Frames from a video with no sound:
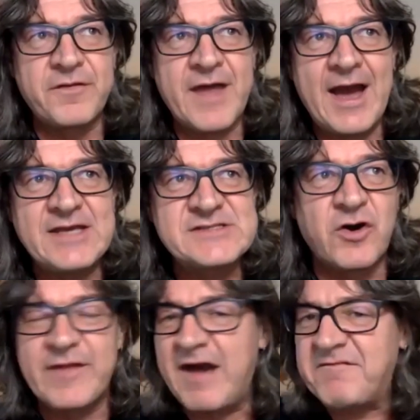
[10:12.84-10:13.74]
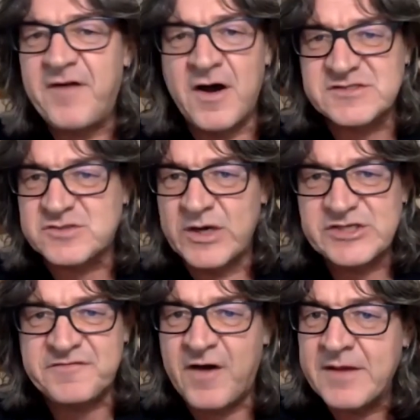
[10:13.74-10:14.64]
that fast twitch
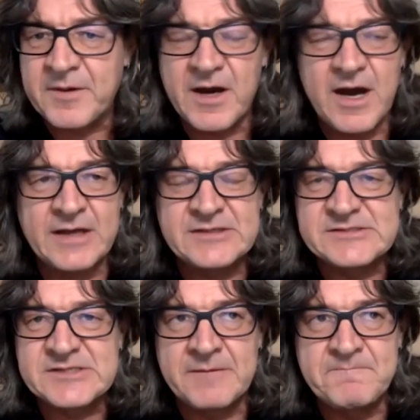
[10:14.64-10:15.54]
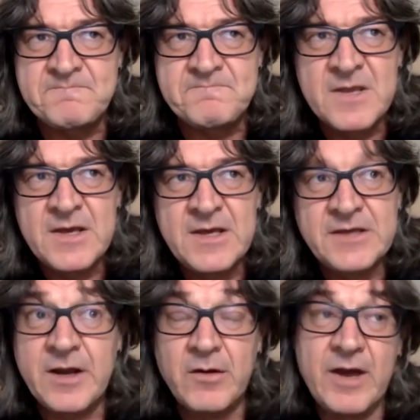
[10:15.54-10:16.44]
fiber, and
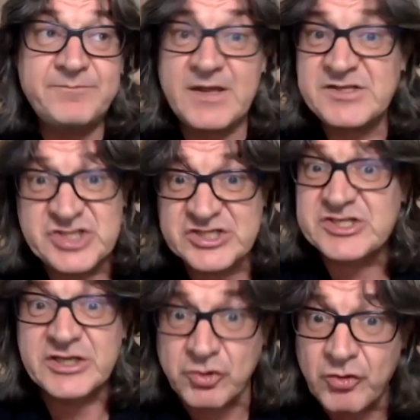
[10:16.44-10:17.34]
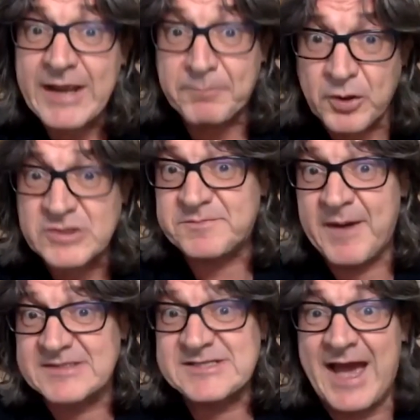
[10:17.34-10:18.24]
he's just a great
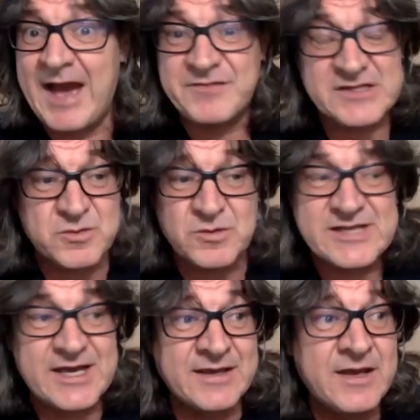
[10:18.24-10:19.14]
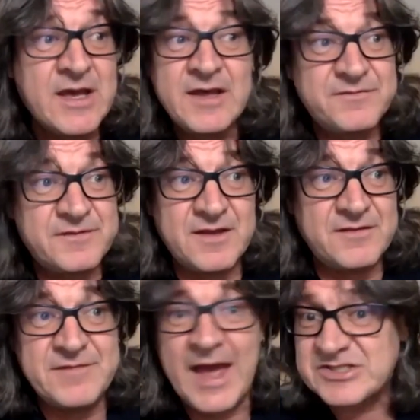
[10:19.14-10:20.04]
prospect to have. That's what I'm saying. That
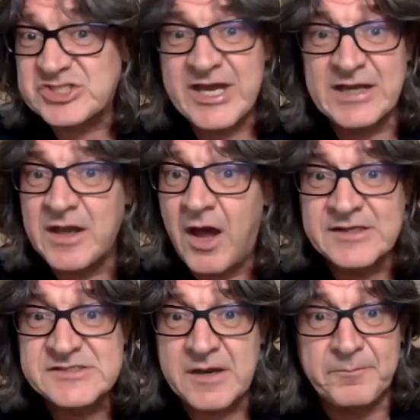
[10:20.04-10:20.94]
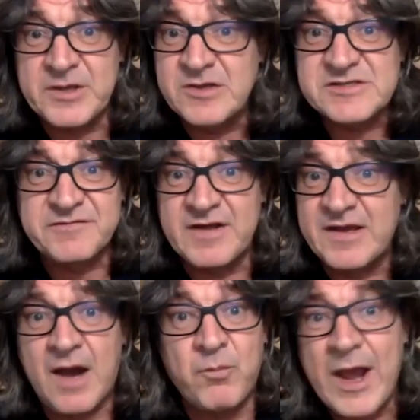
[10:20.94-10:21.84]
next year lines up beautifully,
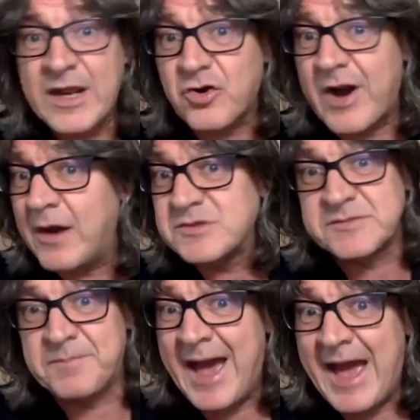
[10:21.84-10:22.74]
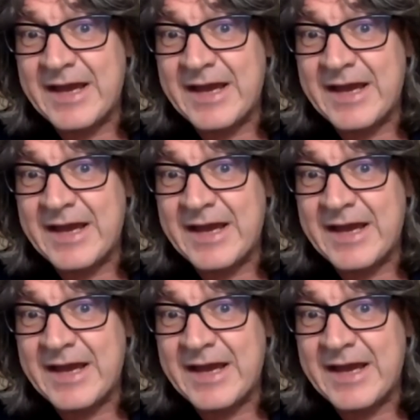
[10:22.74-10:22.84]
and when crowds are back,